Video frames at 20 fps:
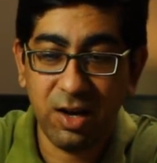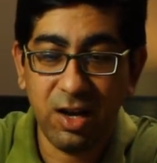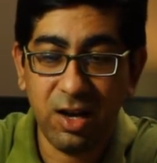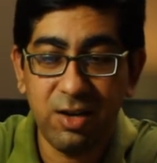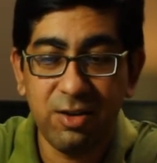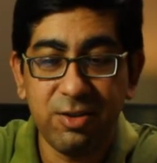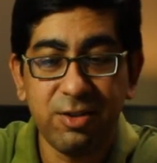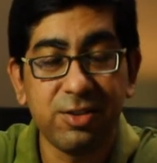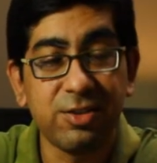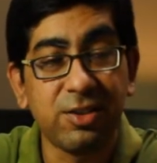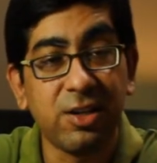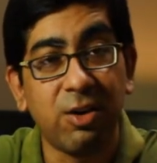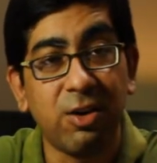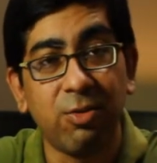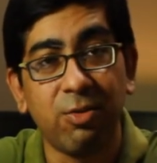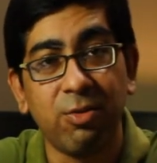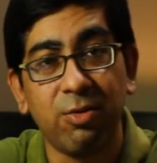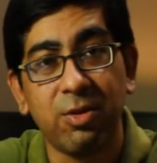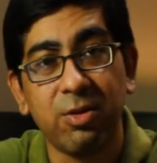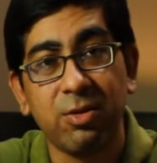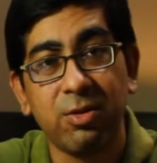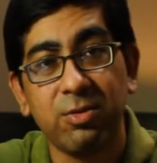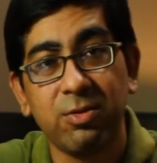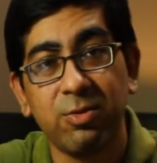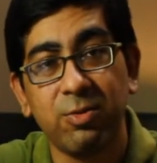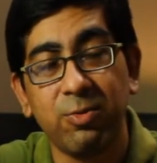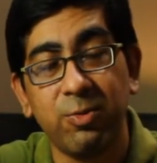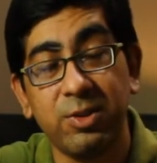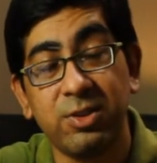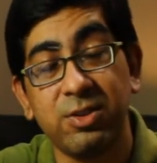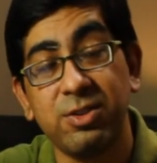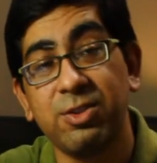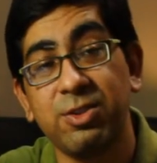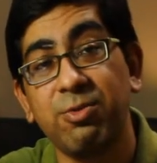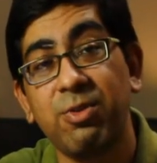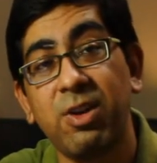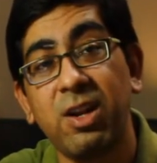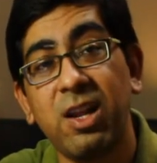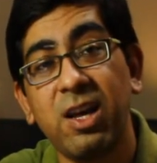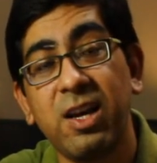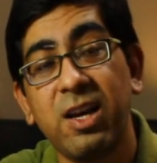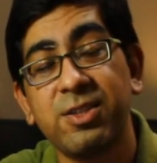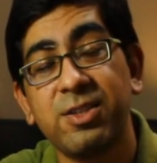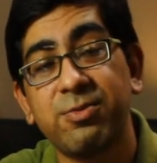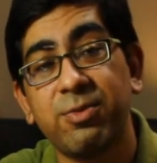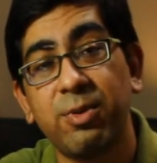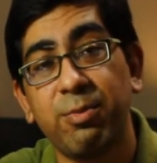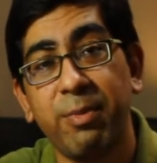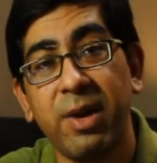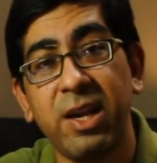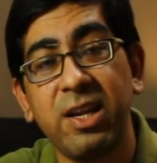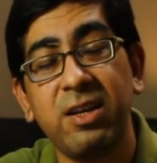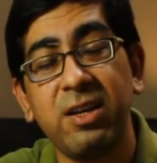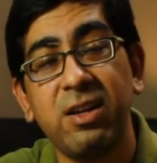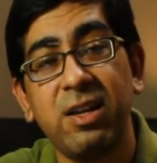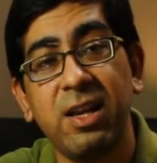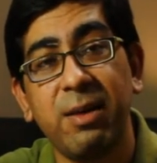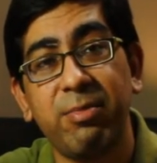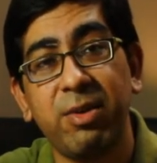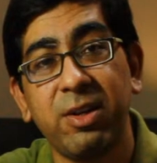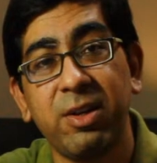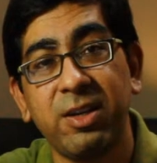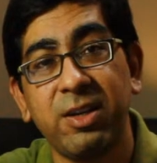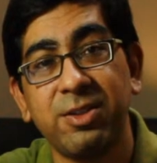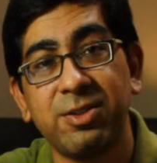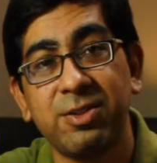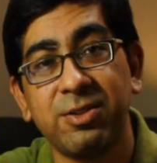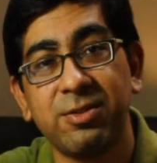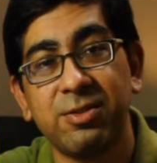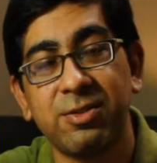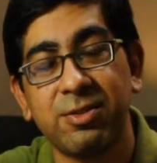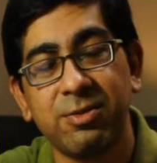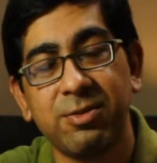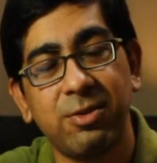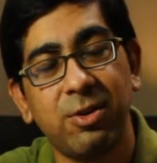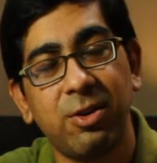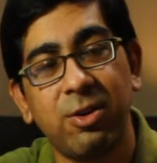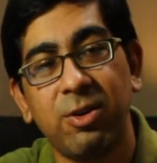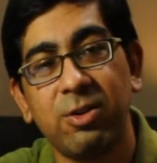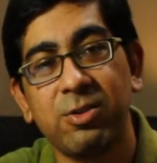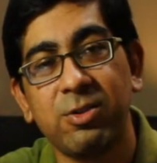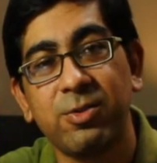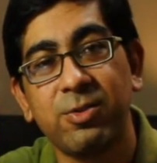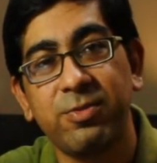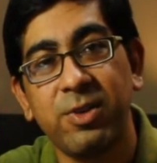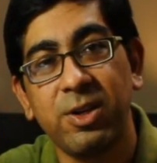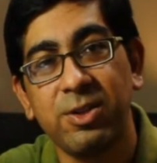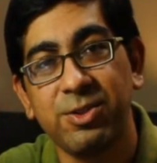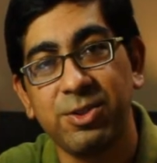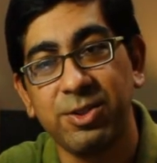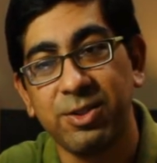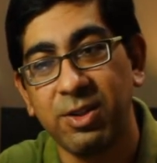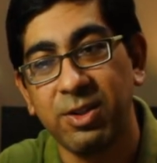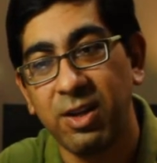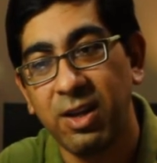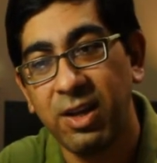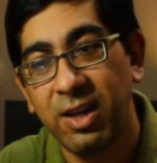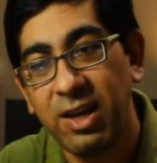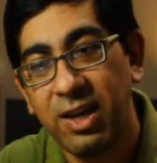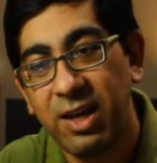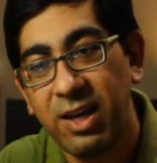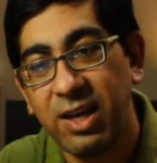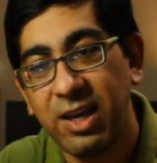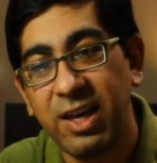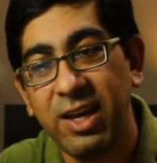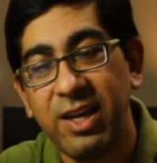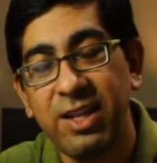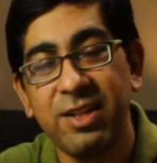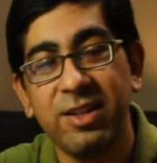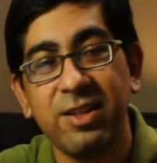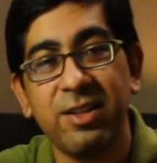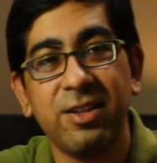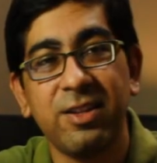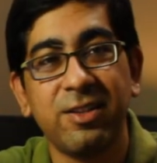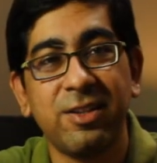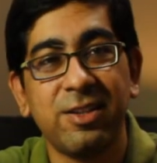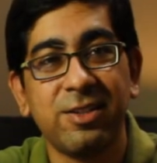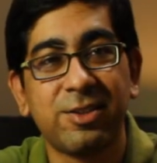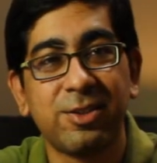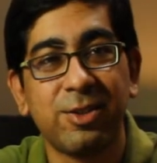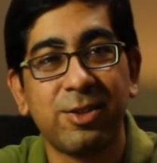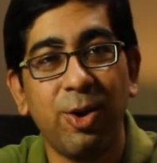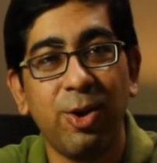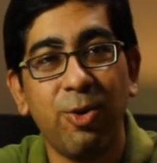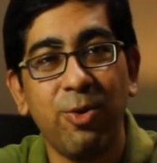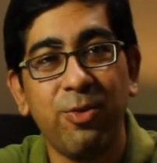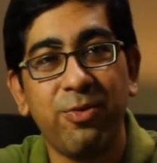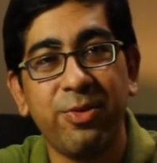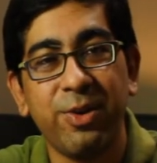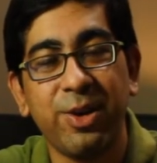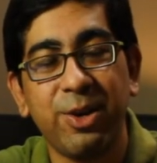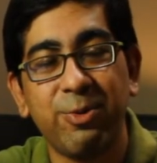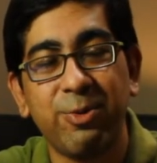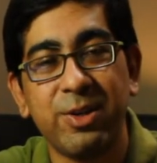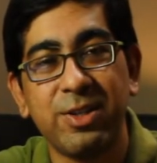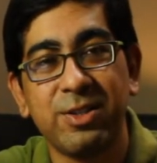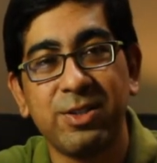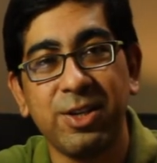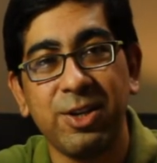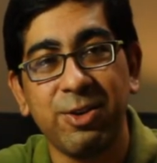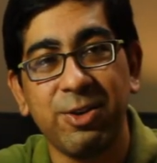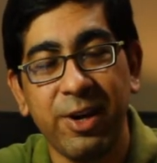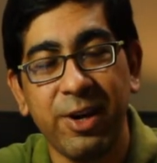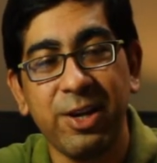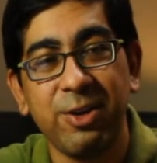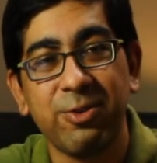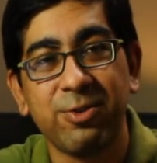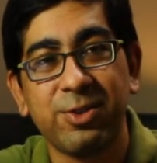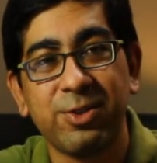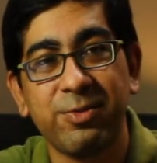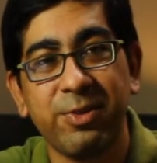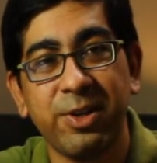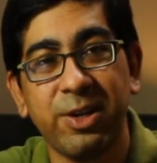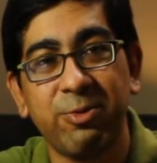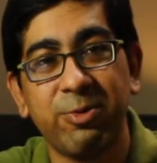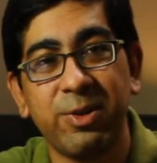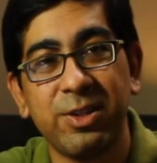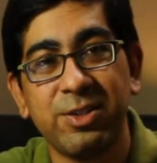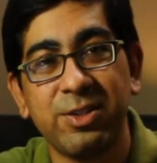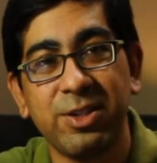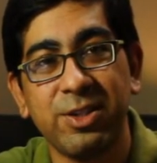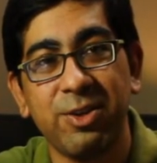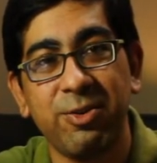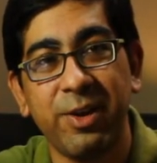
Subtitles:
Ultrasound, which is utilized for medical applications, also function in this low frequency radio frequency